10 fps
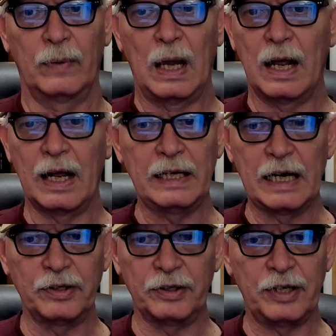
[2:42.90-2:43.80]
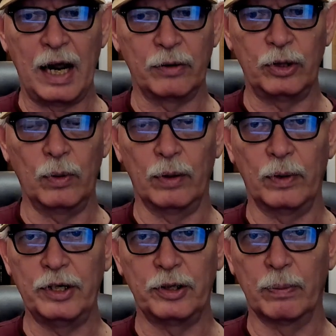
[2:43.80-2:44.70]
That doesn't sound too
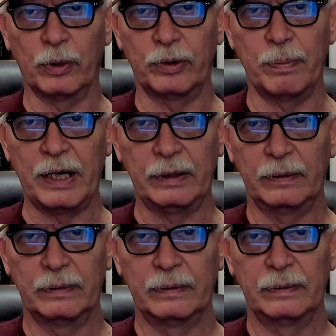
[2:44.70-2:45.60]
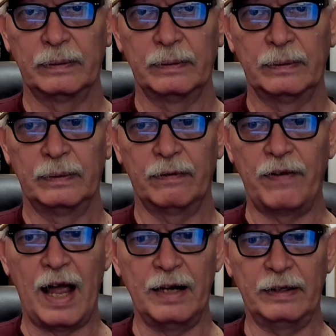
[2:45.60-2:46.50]
unreasonable to me.
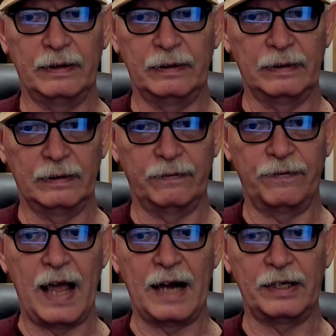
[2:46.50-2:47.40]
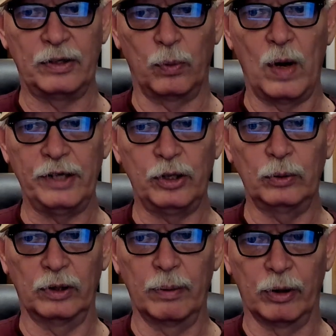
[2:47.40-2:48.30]
In fact, it's way too
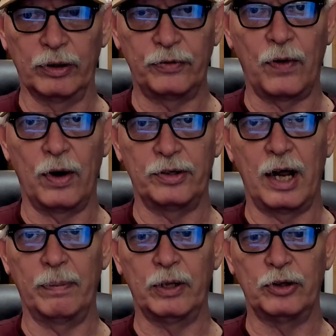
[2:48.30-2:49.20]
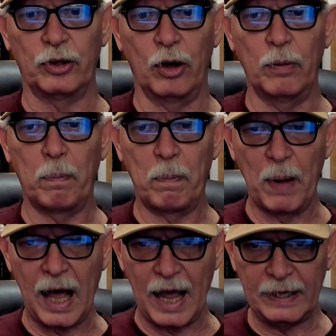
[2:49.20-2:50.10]
liberal as far as I'm concerned,
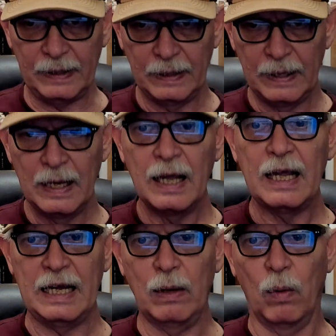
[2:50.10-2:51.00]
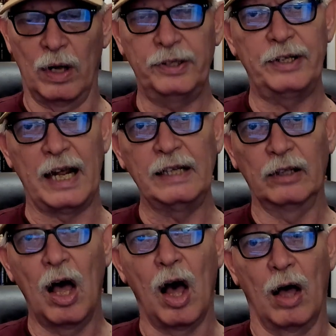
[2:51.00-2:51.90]
but it was state
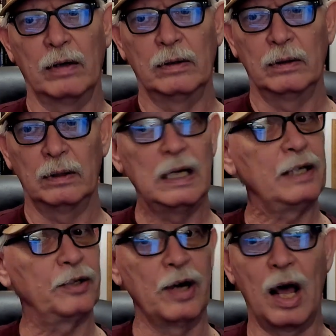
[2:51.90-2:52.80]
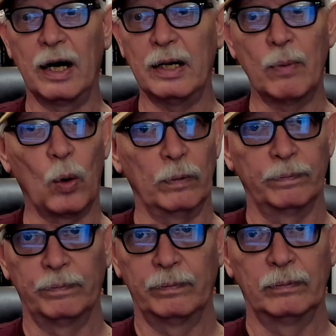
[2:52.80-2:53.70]
law. It's not anymore.
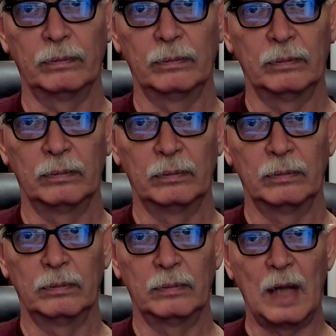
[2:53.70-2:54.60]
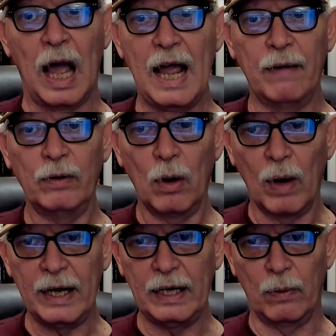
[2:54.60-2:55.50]
I have no
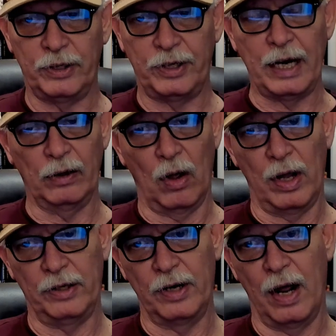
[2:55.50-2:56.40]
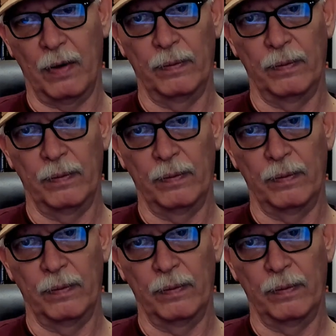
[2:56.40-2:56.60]
idea what state law is now.